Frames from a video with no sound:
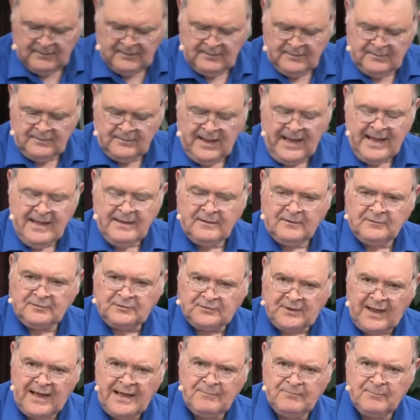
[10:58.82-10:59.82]
that
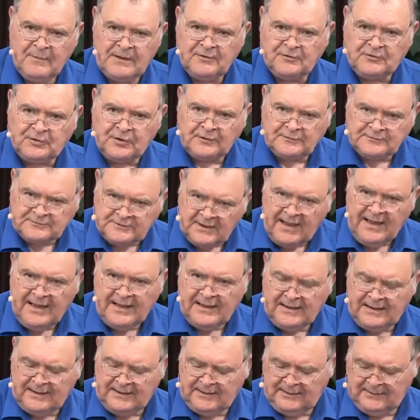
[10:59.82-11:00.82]
statement
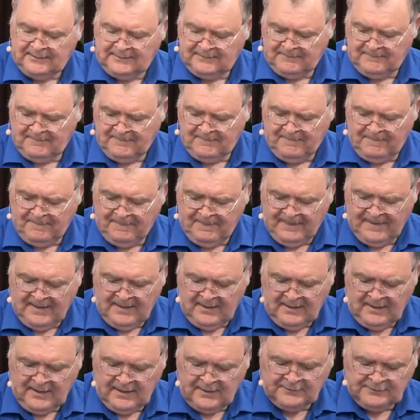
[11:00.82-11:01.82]
today
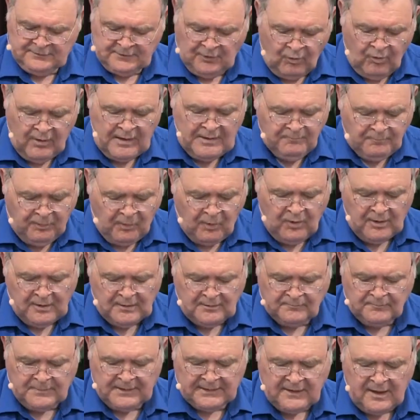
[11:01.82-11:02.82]
is so
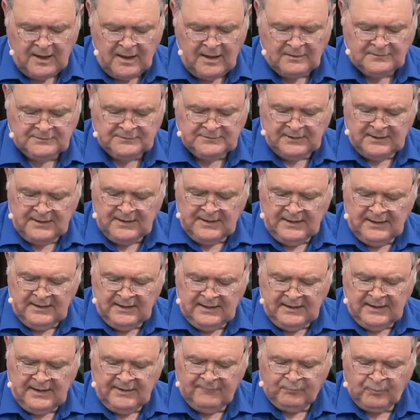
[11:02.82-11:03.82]
important, because
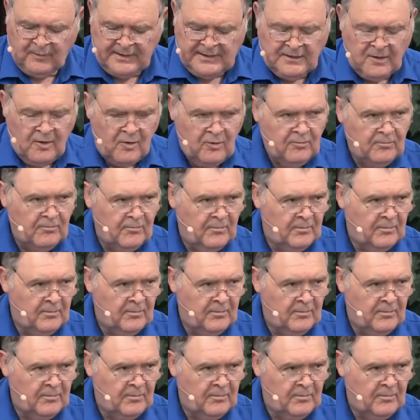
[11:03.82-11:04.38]
if we don't